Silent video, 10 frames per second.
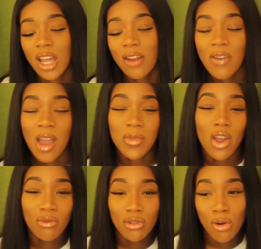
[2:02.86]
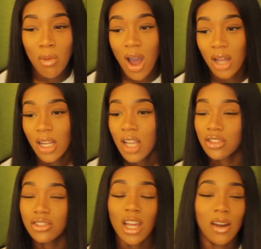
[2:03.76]
trying to find me a real one,
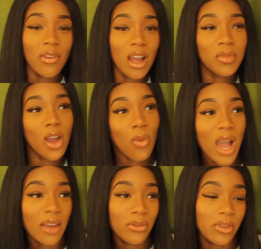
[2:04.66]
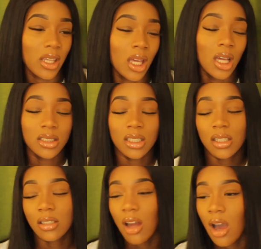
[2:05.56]
just trying to find me a wifey, da da
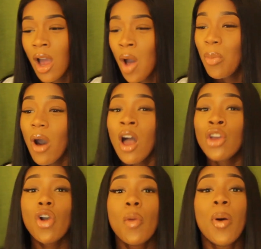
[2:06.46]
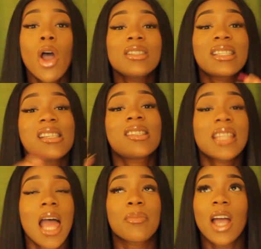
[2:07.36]
da da. But your posts is
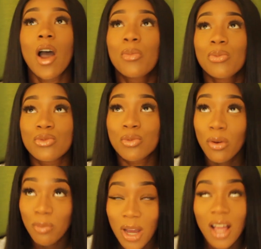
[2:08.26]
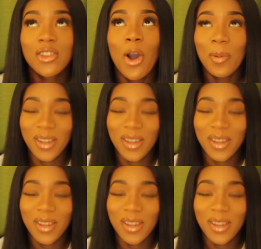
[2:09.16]
slapped that are your